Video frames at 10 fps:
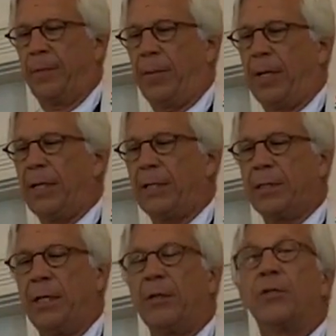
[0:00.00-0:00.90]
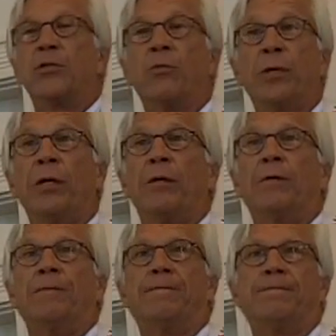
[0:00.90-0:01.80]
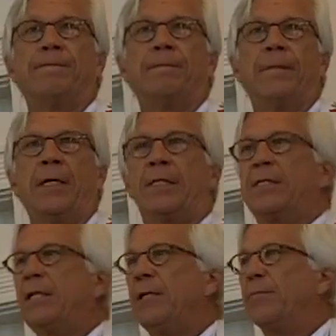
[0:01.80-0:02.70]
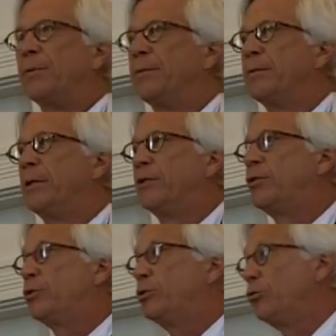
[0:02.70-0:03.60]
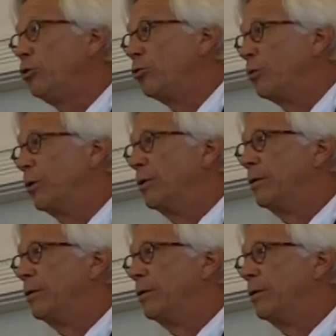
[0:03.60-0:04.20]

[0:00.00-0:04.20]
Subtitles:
But I can tell it's real, it's deep, it's true.